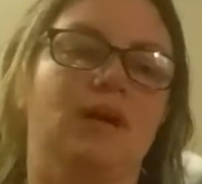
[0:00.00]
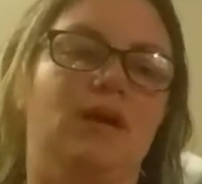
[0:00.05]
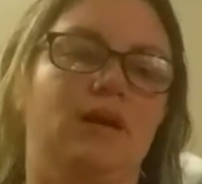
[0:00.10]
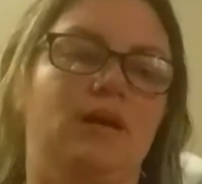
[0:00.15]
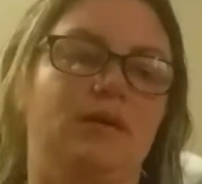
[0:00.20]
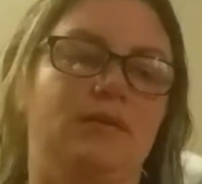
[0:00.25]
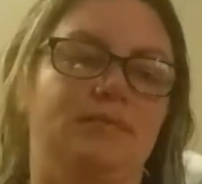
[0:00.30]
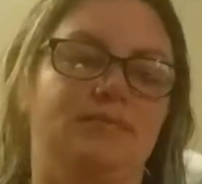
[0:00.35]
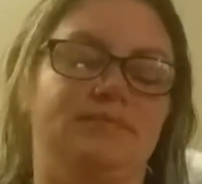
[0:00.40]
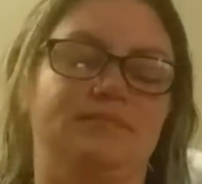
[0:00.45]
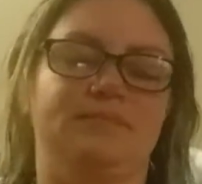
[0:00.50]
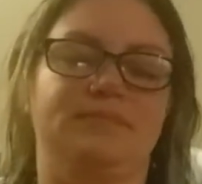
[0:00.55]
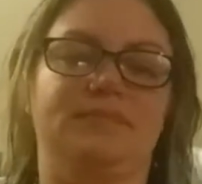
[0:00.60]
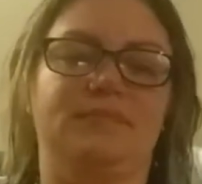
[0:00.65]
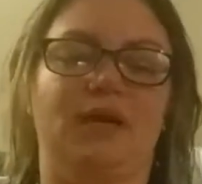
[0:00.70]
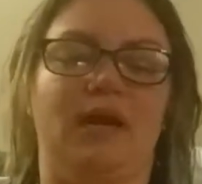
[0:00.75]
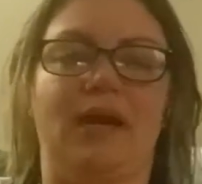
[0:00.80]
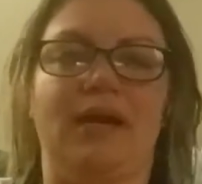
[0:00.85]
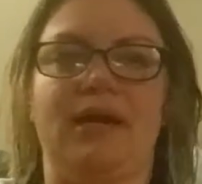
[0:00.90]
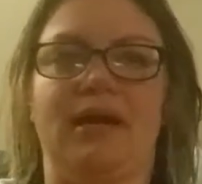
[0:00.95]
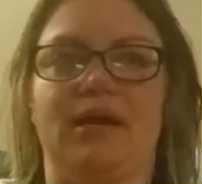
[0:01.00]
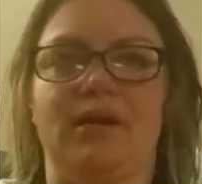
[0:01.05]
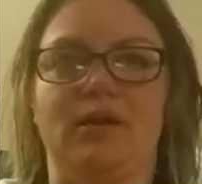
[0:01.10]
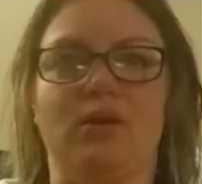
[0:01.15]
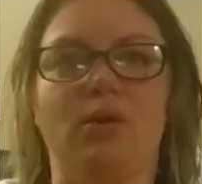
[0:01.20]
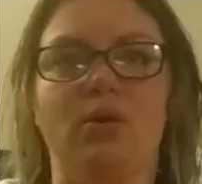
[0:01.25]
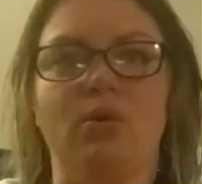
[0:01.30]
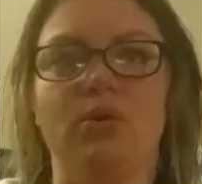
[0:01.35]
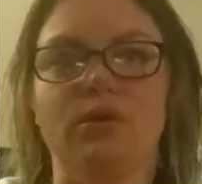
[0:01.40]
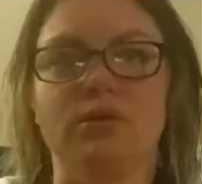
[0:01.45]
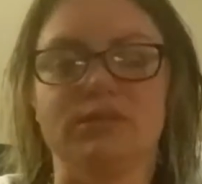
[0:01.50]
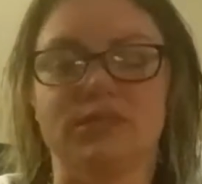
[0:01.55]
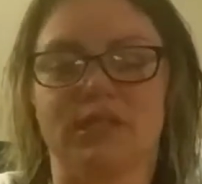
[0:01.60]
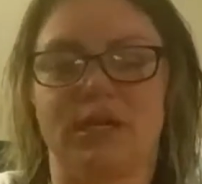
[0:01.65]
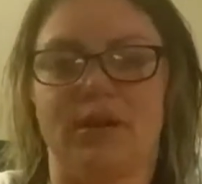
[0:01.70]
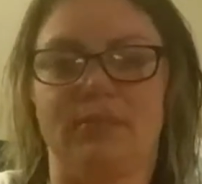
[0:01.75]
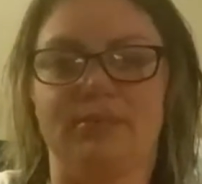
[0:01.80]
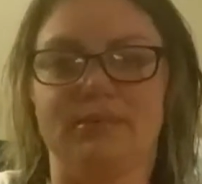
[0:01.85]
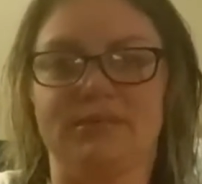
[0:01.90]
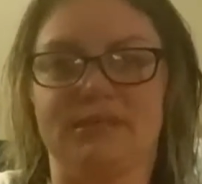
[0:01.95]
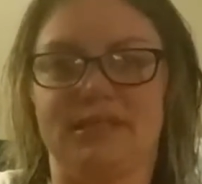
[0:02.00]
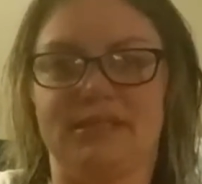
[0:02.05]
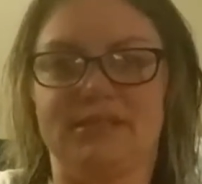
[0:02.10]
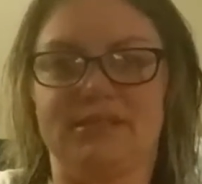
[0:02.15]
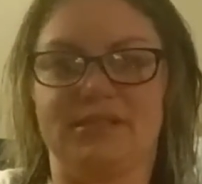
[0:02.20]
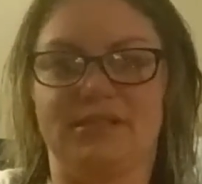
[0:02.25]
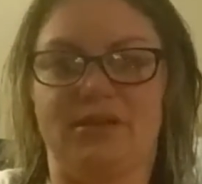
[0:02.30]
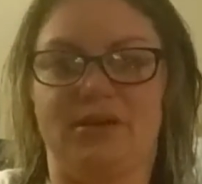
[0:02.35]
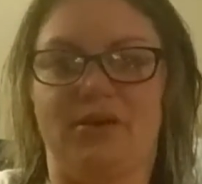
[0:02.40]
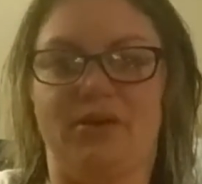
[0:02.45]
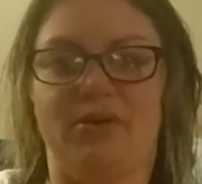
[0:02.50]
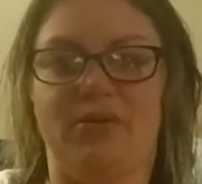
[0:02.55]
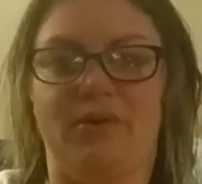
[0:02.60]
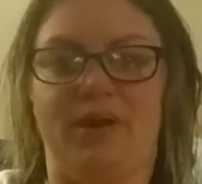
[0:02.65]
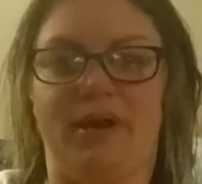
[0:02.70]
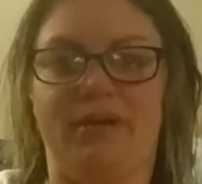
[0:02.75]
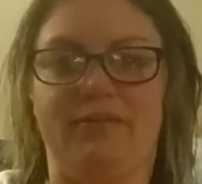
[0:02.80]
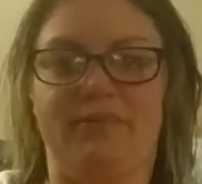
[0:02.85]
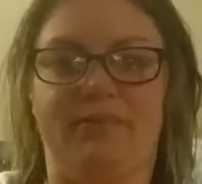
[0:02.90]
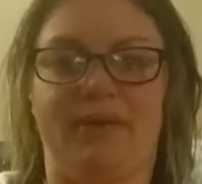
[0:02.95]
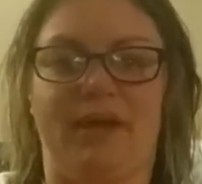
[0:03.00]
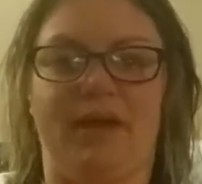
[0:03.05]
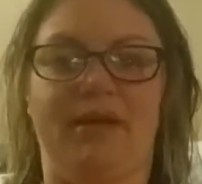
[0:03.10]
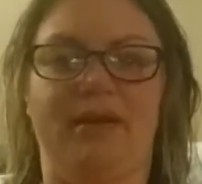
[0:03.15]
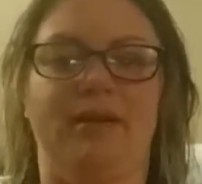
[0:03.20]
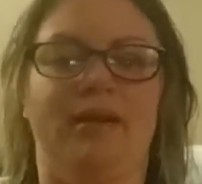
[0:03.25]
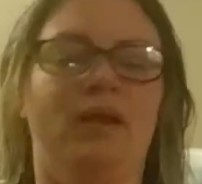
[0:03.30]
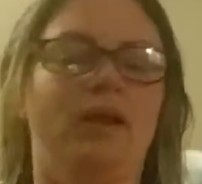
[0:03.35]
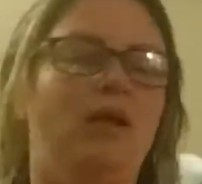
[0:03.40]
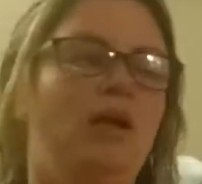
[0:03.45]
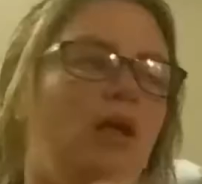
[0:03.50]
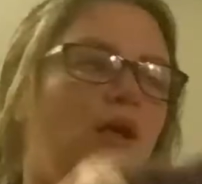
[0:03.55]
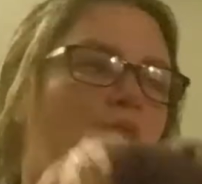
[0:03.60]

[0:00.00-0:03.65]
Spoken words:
I got a cold a couple days ago. I've been